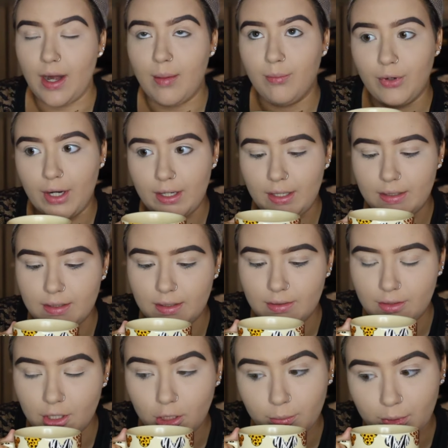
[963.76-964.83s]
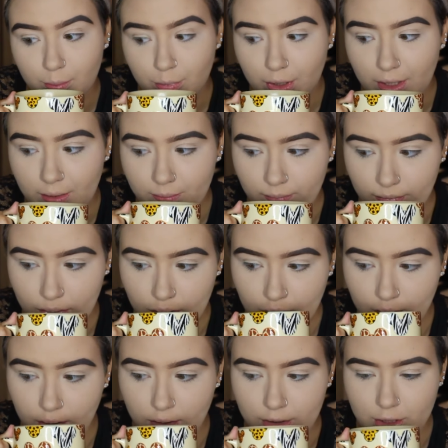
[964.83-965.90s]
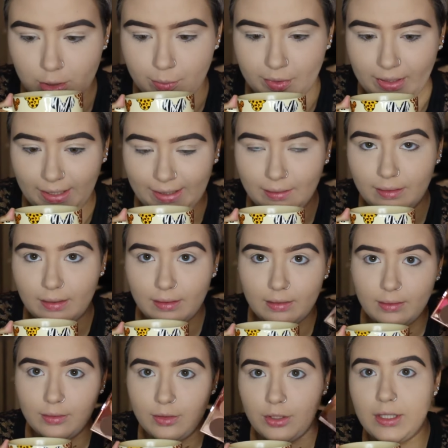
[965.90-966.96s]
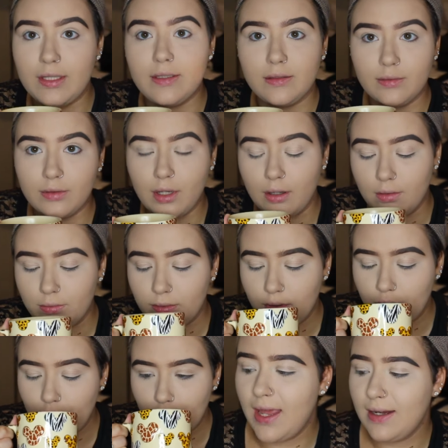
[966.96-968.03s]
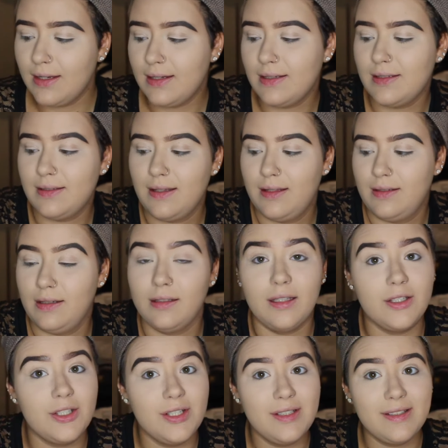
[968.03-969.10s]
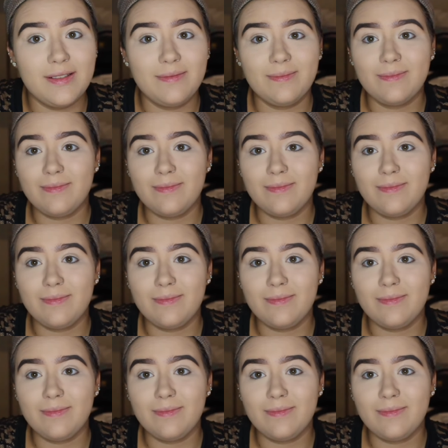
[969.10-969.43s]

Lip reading: Not bread, it's a German bread or German like yeast dough, and it is delicious.